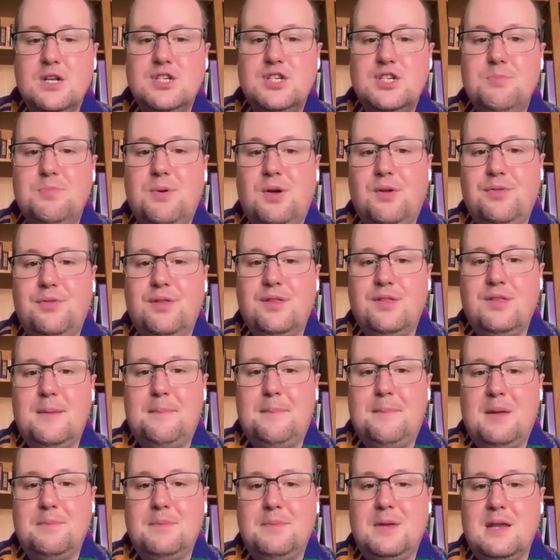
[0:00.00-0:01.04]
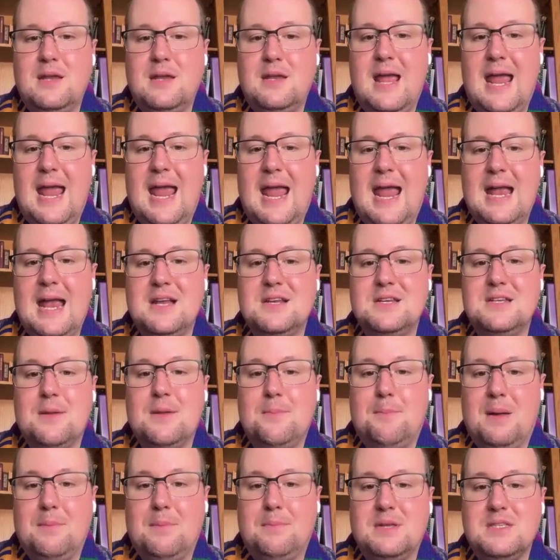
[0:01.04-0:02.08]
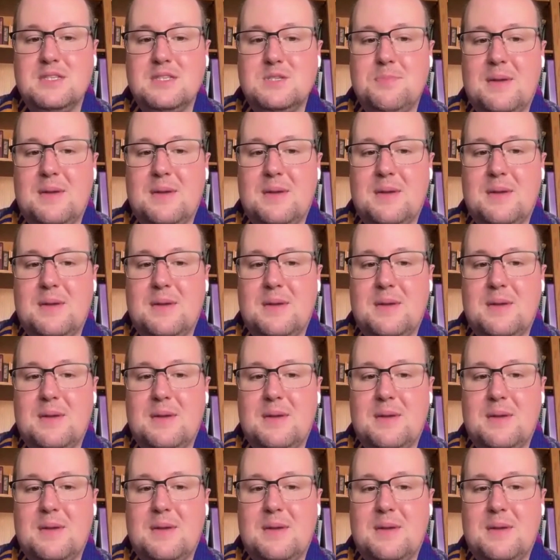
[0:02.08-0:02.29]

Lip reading: to both the pumpkin and pumpkin